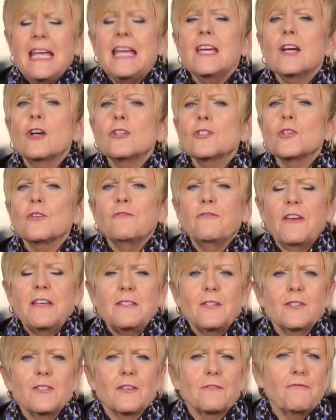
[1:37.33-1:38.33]
He also
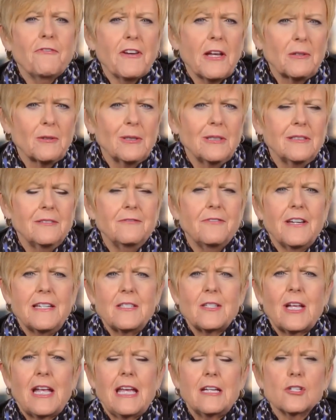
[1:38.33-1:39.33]
faces a federal
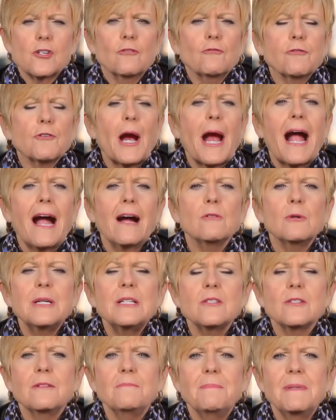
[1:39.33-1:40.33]
investigation for how
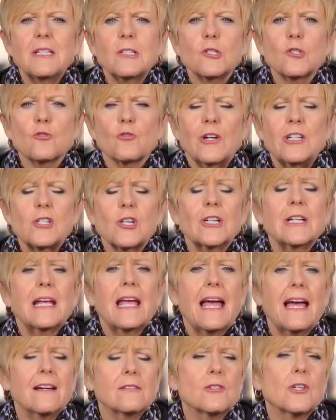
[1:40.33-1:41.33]
his administration
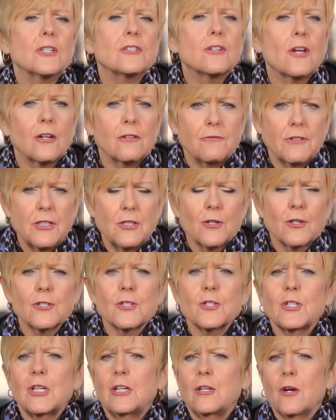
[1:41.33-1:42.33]
counted COVID
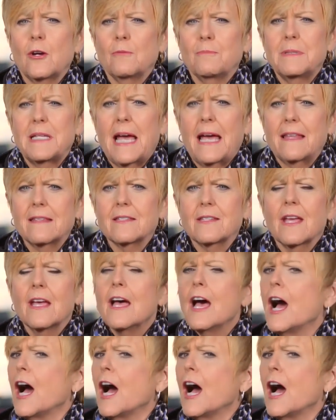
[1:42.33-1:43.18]
nursing home deaths.